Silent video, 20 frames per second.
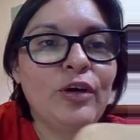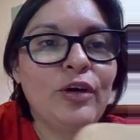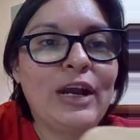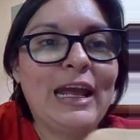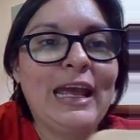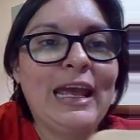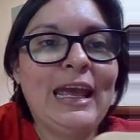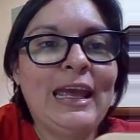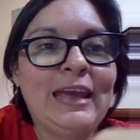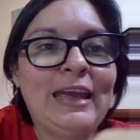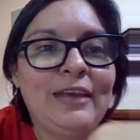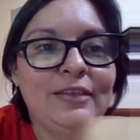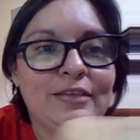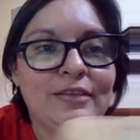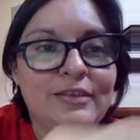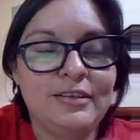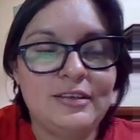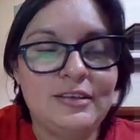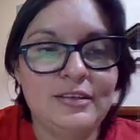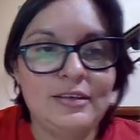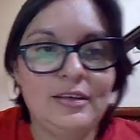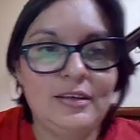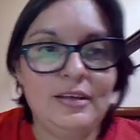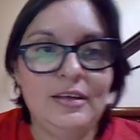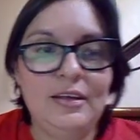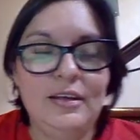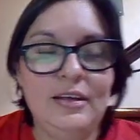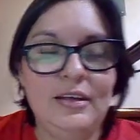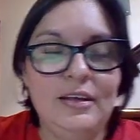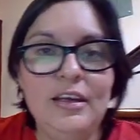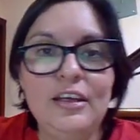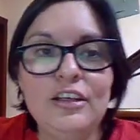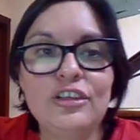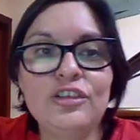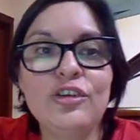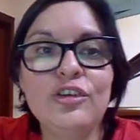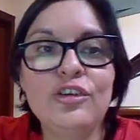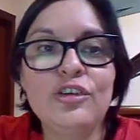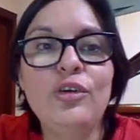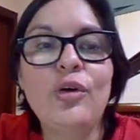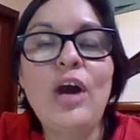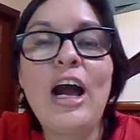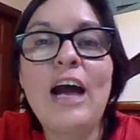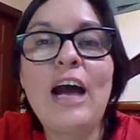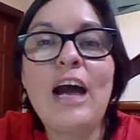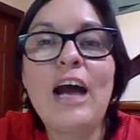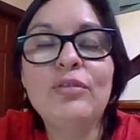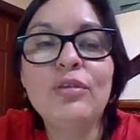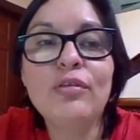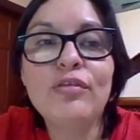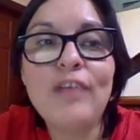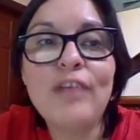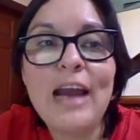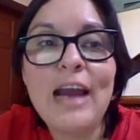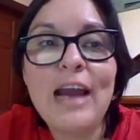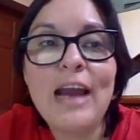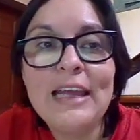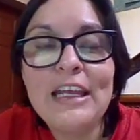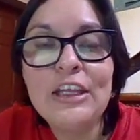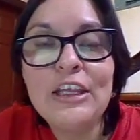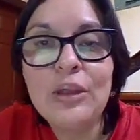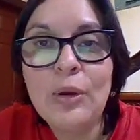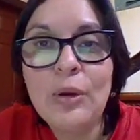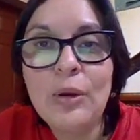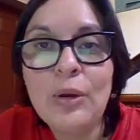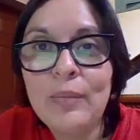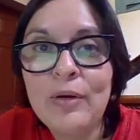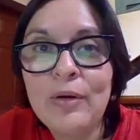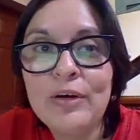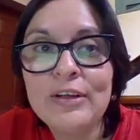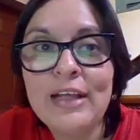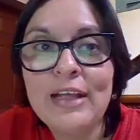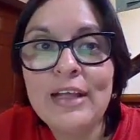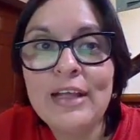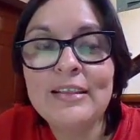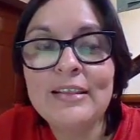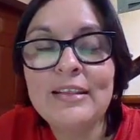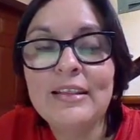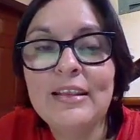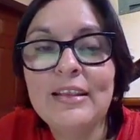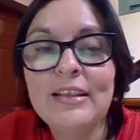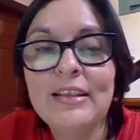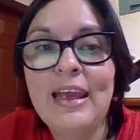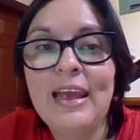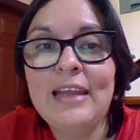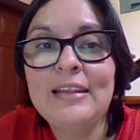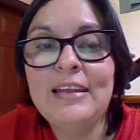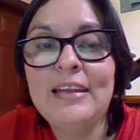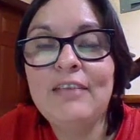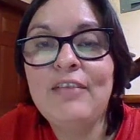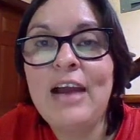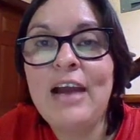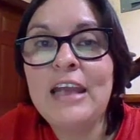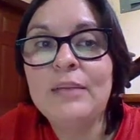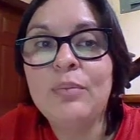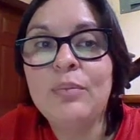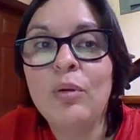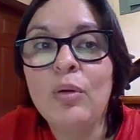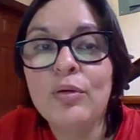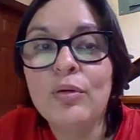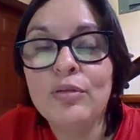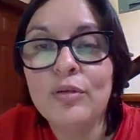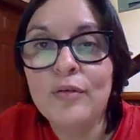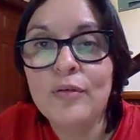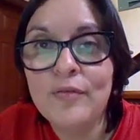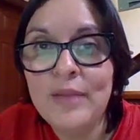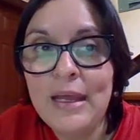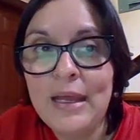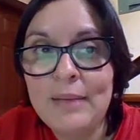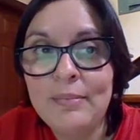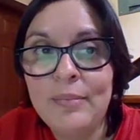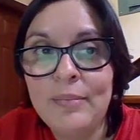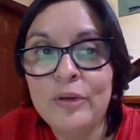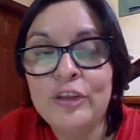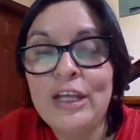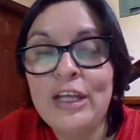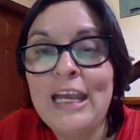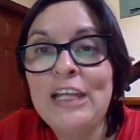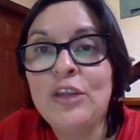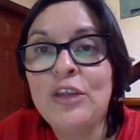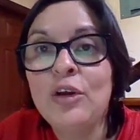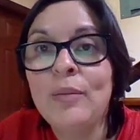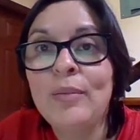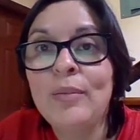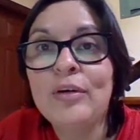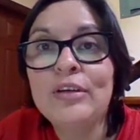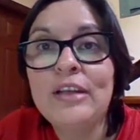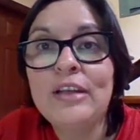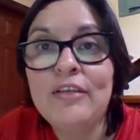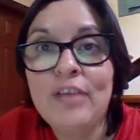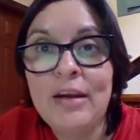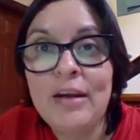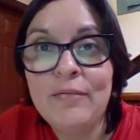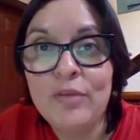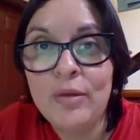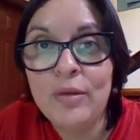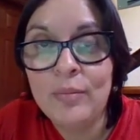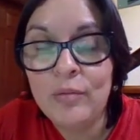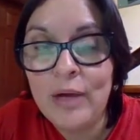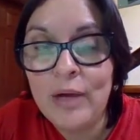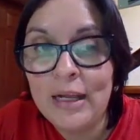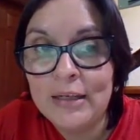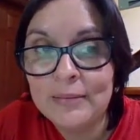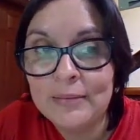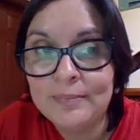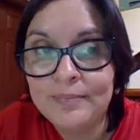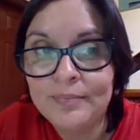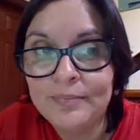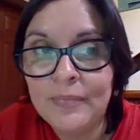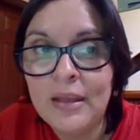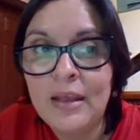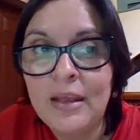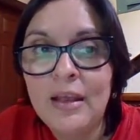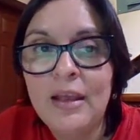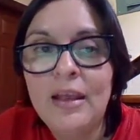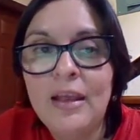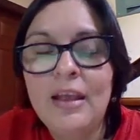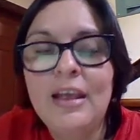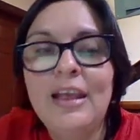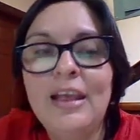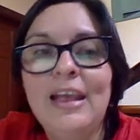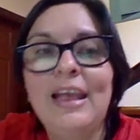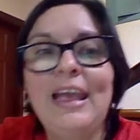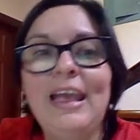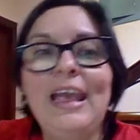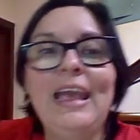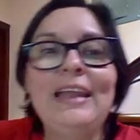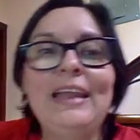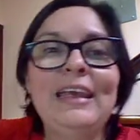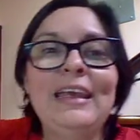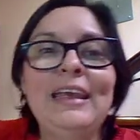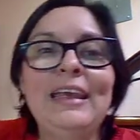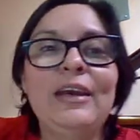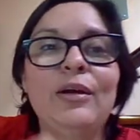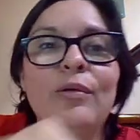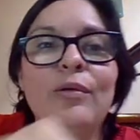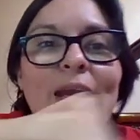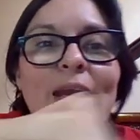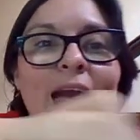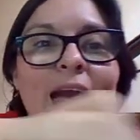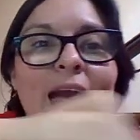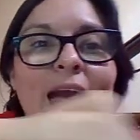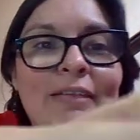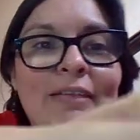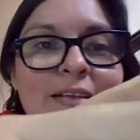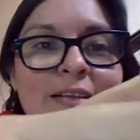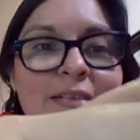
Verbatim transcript: 4 eighths. So you have to find a number that can divide both of them, but a number different from 1. And here we